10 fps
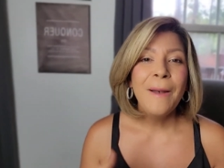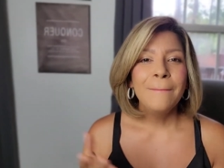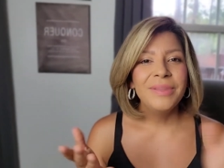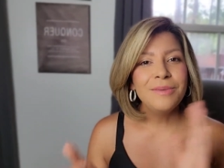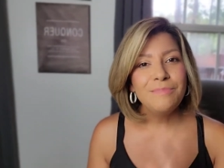
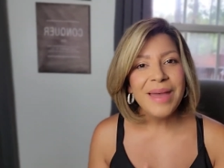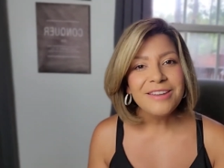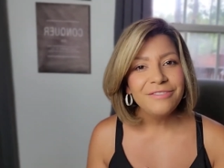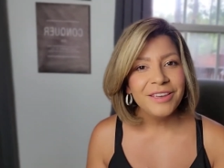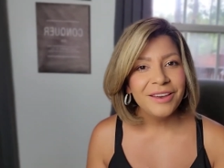But the
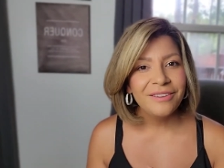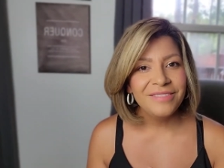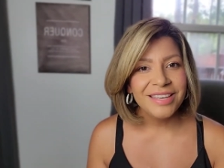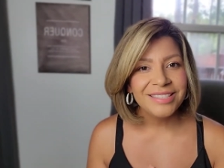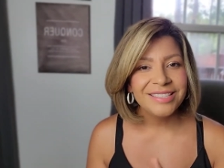benefit of
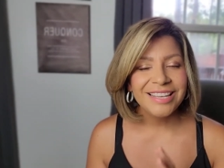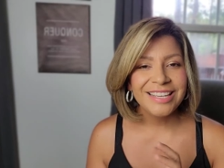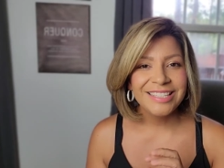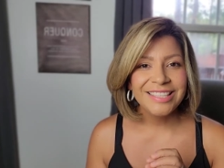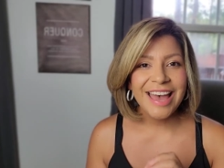this
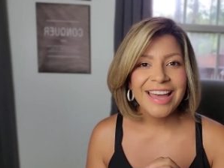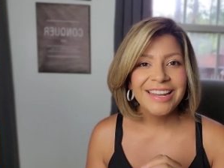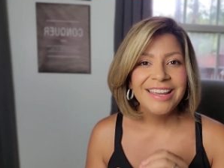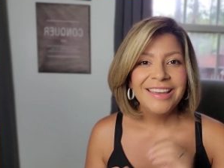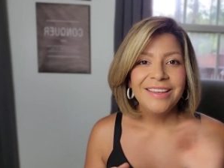is that
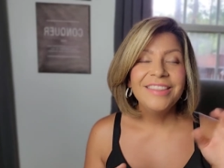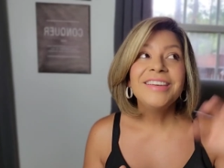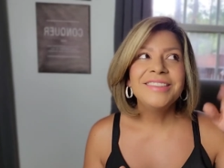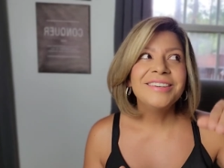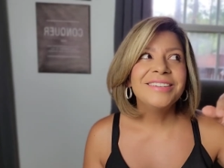
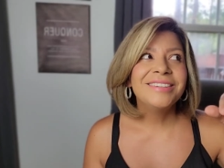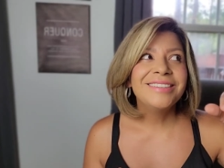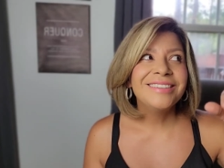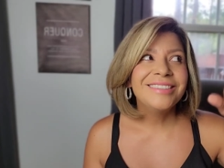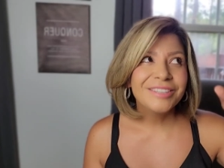the
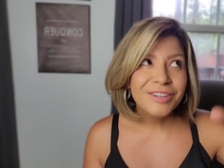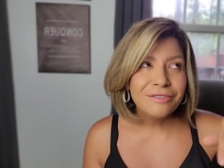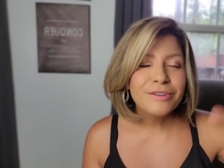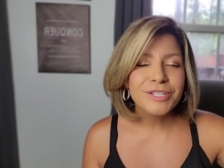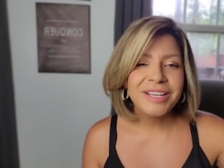
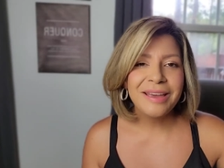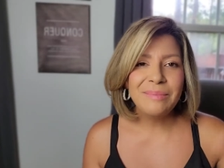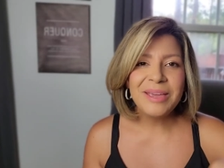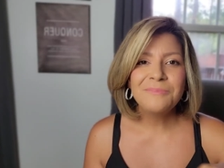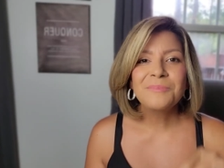conversion
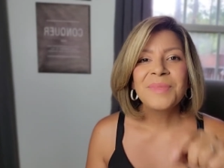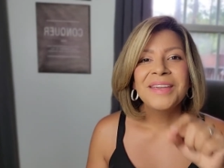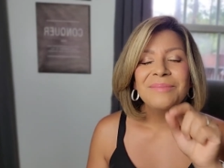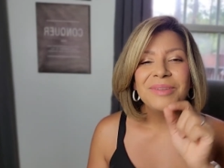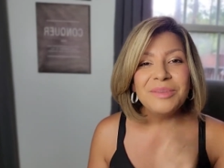campaign.
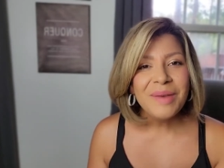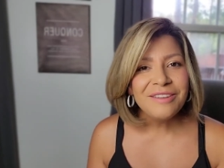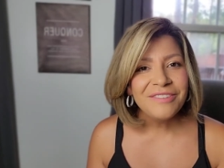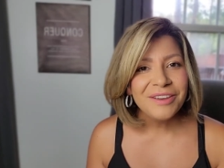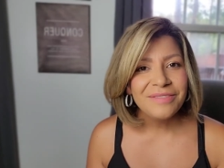But the
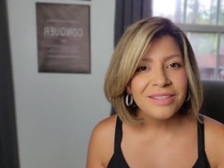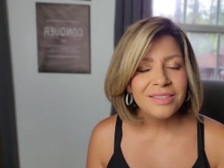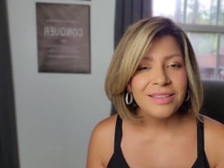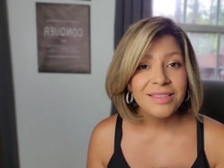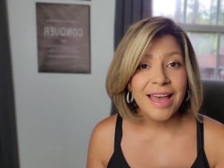benefit of this
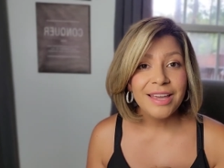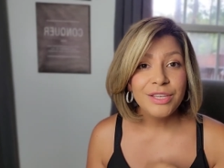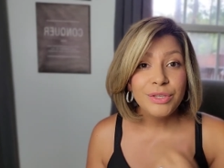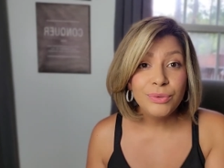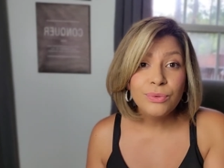is that
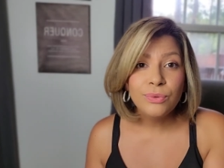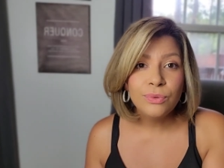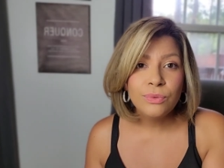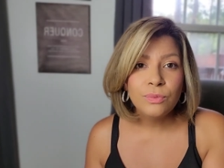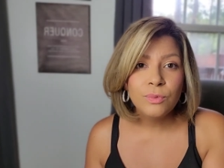
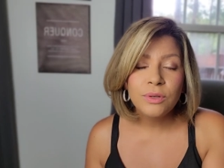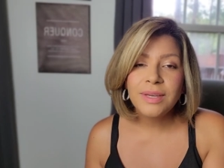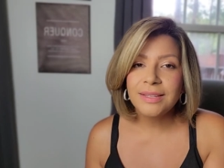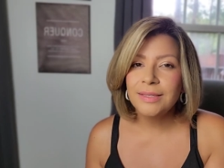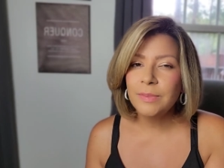you will
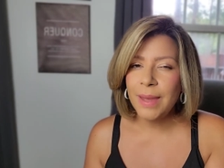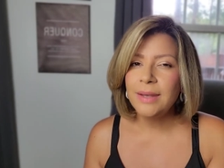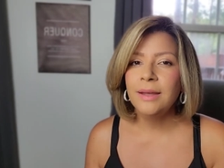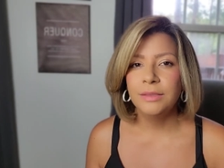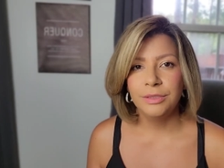get to
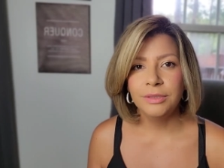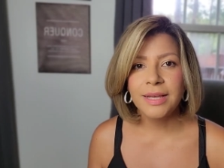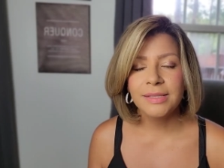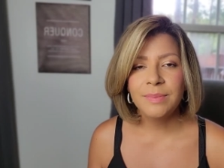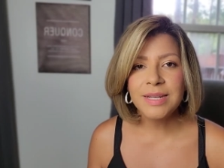spend a little
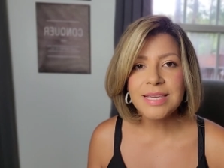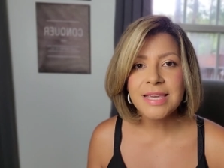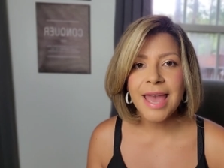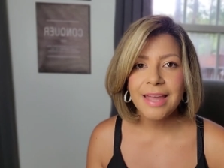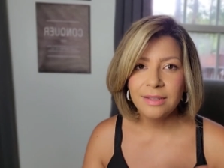less money
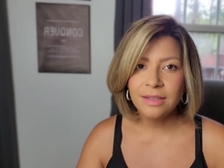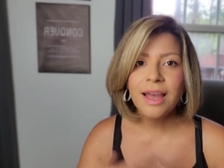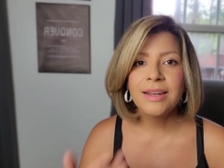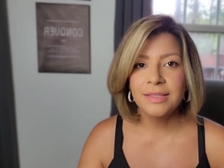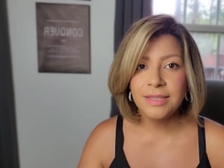and
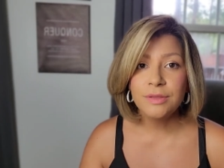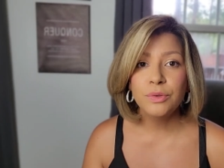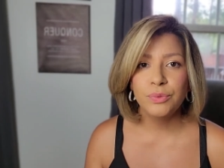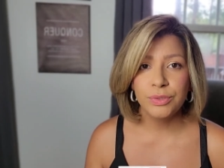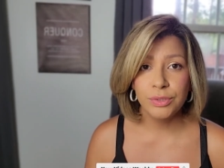kind of see
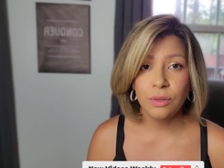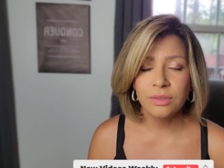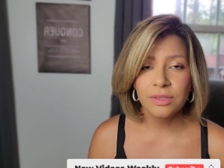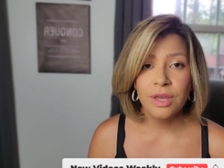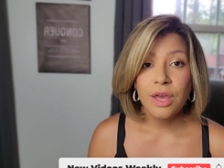those
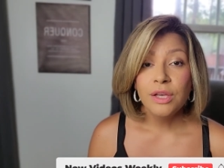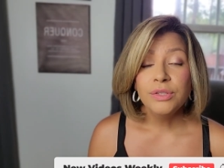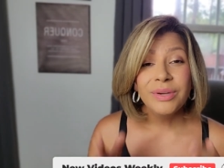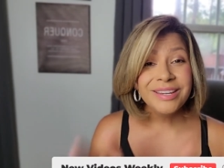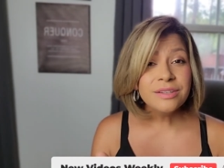results.
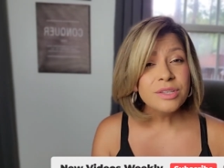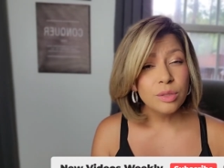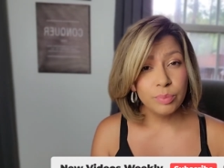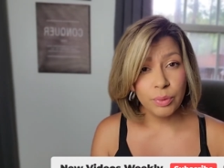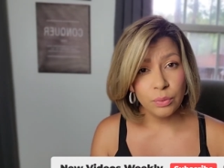So here's a
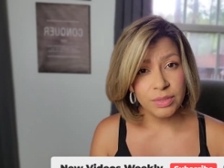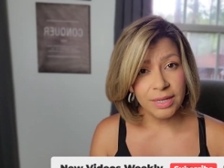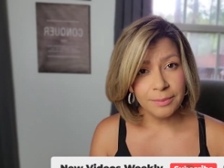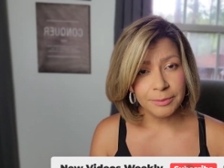pro tip.